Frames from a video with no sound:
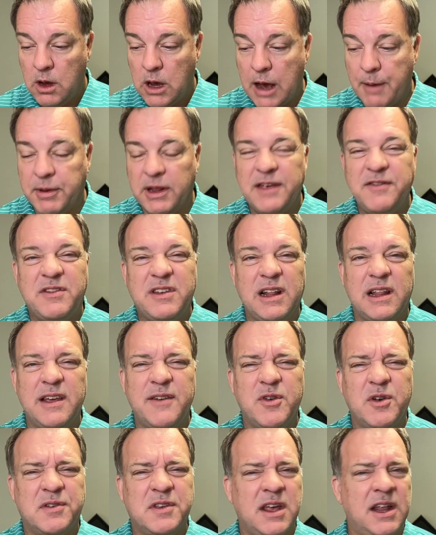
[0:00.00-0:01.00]
I believe
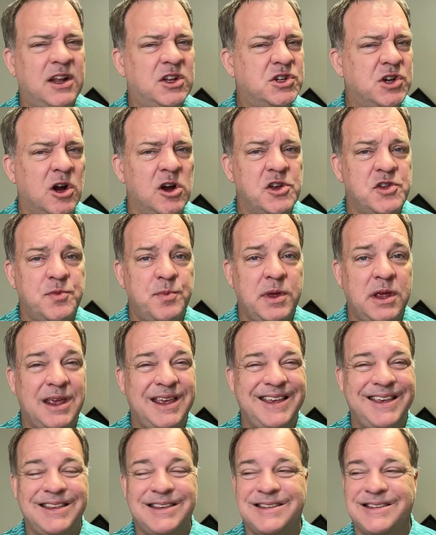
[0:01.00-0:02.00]
Deliver's going to charge
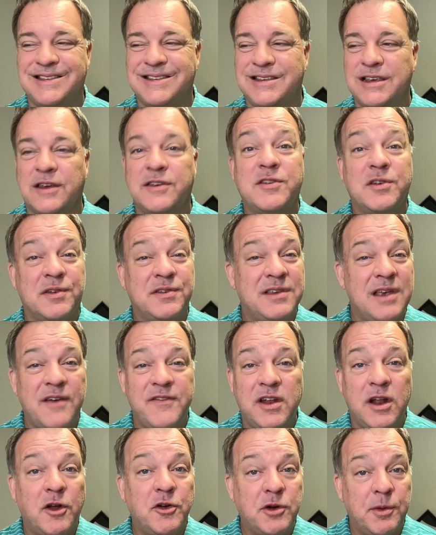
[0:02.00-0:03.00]
me $600 or
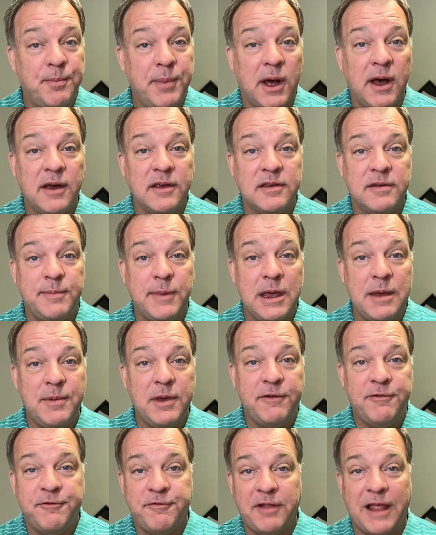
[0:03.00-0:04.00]
$700
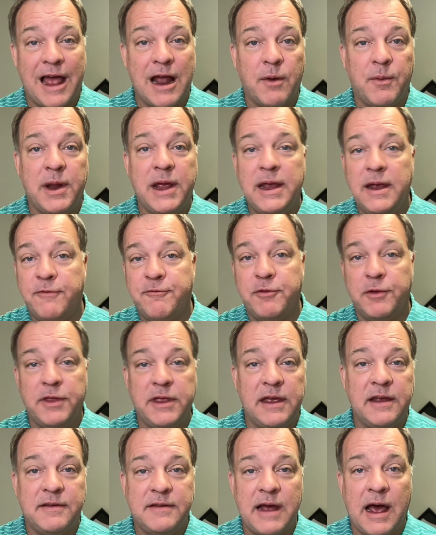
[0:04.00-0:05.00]
maybe flat rate for
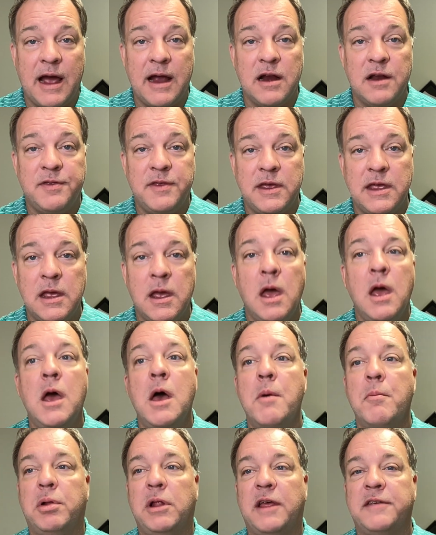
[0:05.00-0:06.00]
the entire thing.
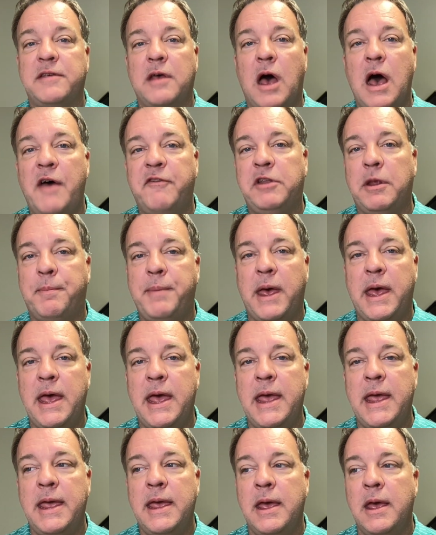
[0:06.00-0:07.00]
Plus I'll have to
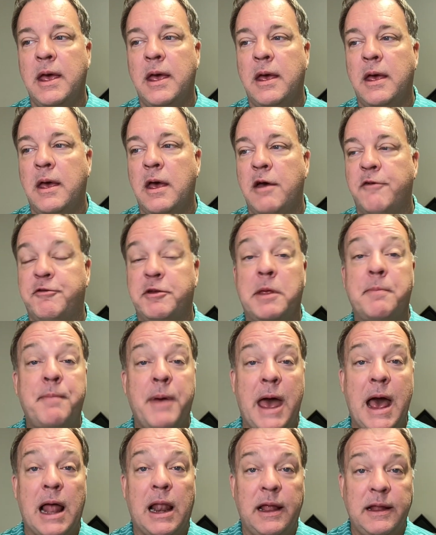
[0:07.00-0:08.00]
pay for the
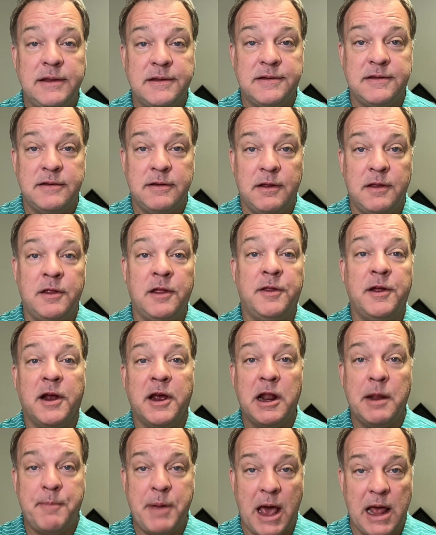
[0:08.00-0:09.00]
pallets that they're
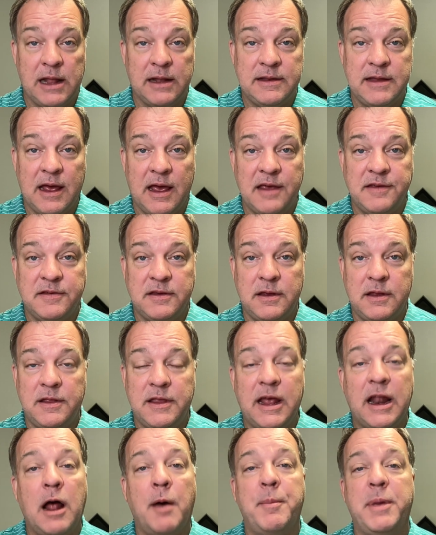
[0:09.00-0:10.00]
going to palletize it. And
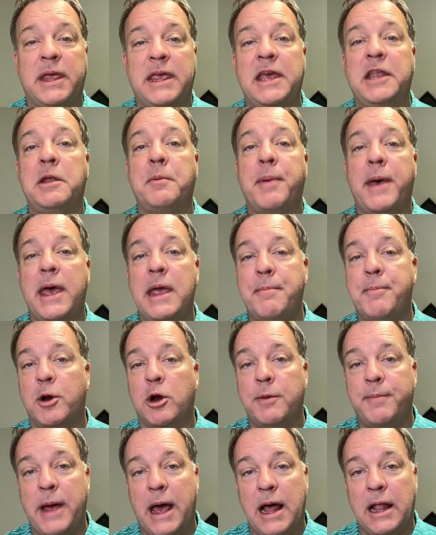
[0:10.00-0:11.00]
then I'll begin to pay
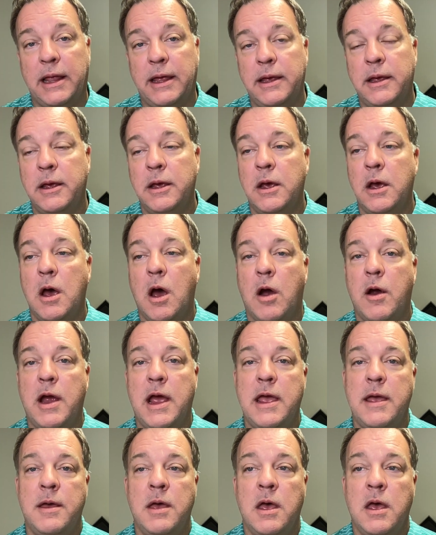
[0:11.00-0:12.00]
per pallet. All
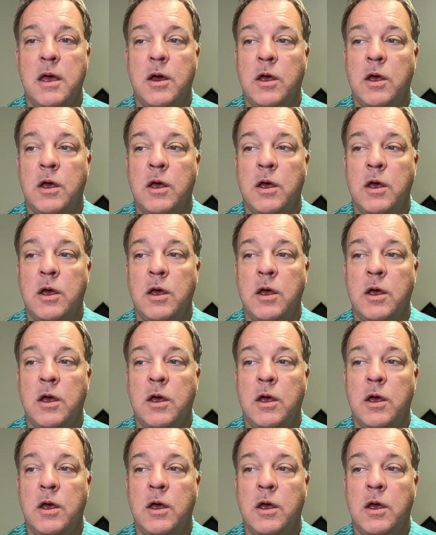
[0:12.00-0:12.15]
right.